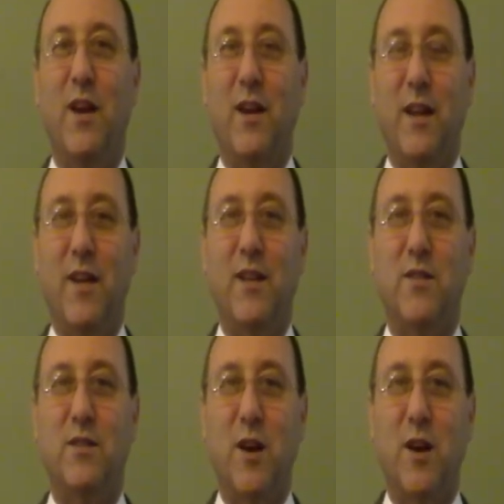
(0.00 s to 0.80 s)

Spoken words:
Again, that's